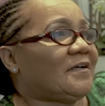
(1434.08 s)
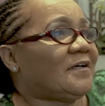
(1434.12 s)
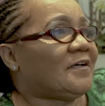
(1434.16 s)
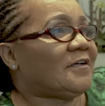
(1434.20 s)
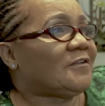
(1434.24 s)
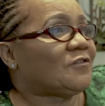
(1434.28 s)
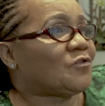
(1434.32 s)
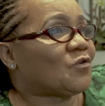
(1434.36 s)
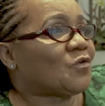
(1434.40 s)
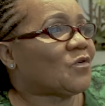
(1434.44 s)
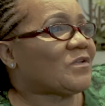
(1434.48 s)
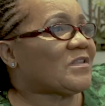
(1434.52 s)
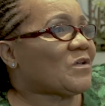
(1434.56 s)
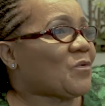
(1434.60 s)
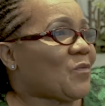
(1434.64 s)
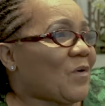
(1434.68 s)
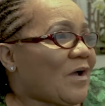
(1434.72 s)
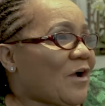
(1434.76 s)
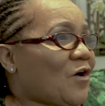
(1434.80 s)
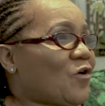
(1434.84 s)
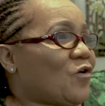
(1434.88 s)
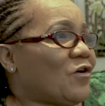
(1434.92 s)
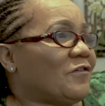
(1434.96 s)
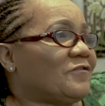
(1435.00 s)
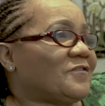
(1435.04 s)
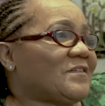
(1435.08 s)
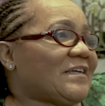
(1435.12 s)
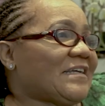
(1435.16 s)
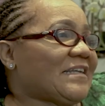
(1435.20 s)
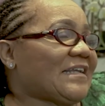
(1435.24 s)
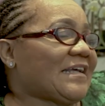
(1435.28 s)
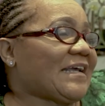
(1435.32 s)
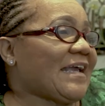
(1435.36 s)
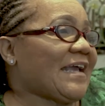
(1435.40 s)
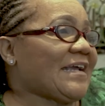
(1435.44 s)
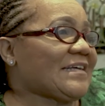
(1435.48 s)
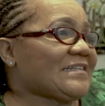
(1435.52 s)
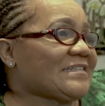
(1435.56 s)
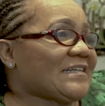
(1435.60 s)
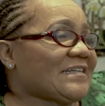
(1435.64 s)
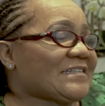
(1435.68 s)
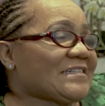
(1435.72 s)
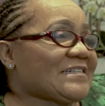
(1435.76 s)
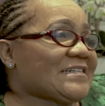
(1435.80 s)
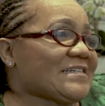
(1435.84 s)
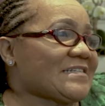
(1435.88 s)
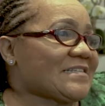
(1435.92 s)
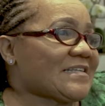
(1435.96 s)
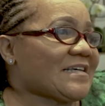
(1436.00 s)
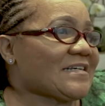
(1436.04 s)
through the work of dedicated
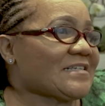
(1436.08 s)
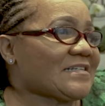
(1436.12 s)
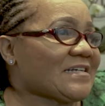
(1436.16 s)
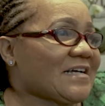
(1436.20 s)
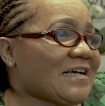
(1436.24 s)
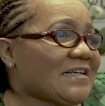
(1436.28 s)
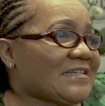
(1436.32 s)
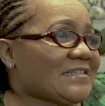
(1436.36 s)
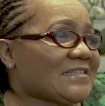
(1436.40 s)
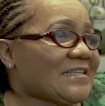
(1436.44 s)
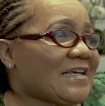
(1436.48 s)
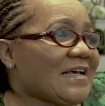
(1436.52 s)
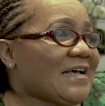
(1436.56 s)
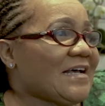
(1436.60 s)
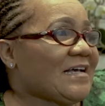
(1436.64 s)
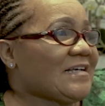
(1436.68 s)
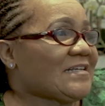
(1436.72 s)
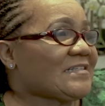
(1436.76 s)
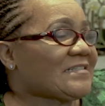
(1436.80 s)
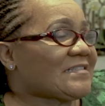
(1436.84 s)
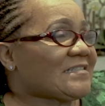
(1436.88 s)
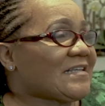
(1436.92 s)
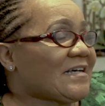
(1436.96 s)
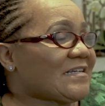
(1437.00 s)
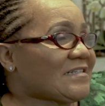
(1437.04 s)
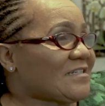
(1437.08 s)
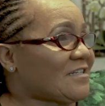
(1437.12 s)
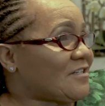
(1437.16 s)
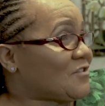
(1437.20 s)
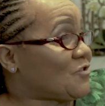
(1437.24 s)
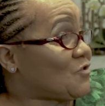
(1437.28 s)
researchers such as